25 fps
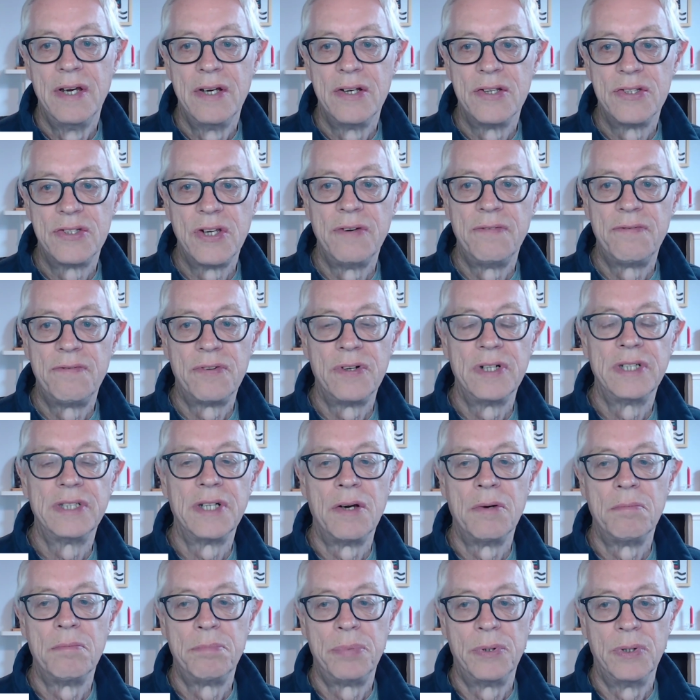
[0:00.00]
So, for
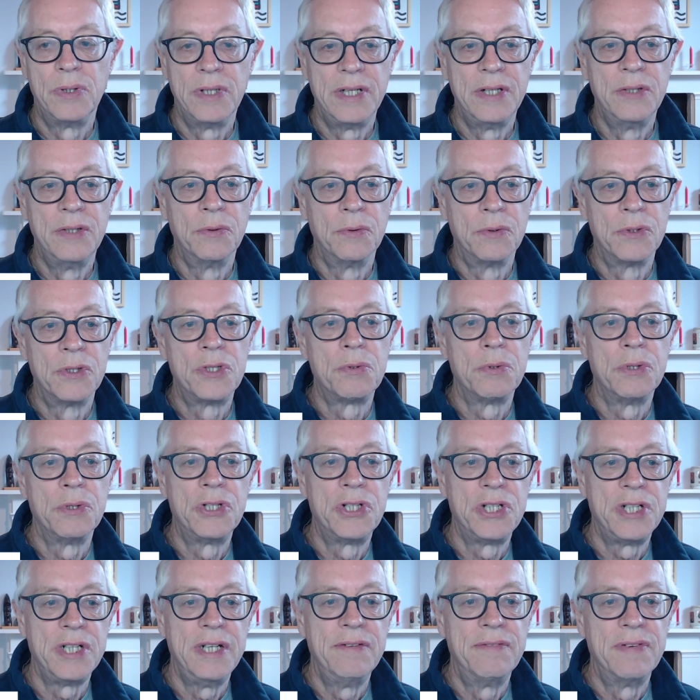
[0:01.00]
example, in order to
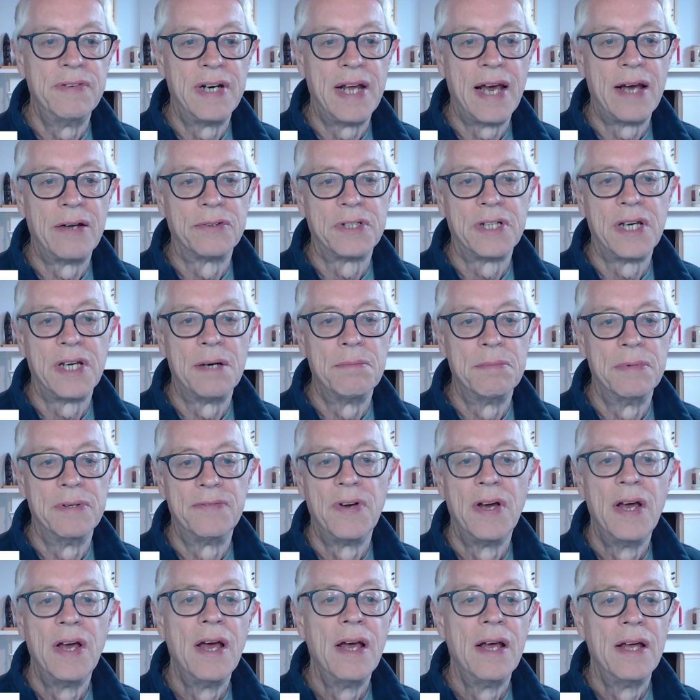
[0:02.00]
achieve an outcome of,